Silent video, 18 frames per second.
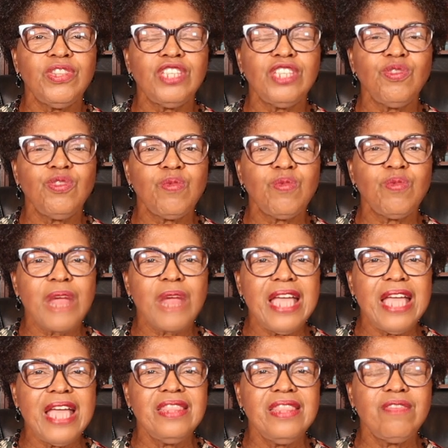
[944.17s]
that you
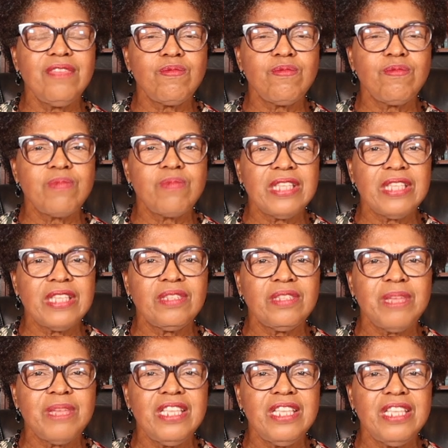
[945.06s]
write the
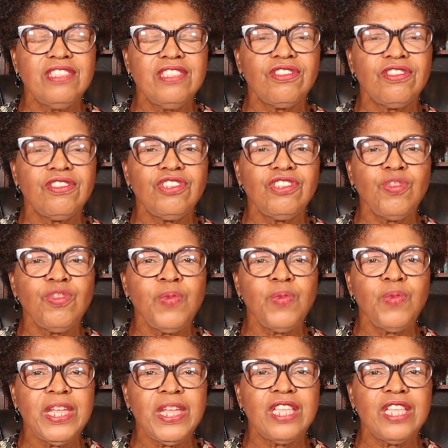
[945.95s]
resume in such a
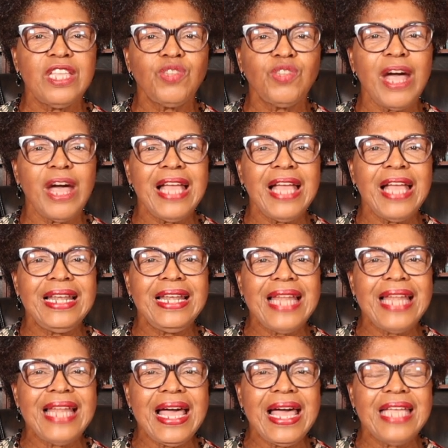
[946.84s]
way to
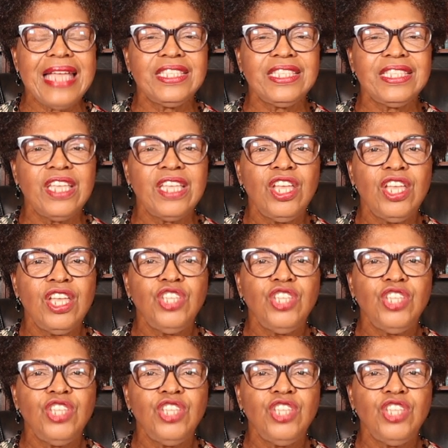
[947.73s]
highlight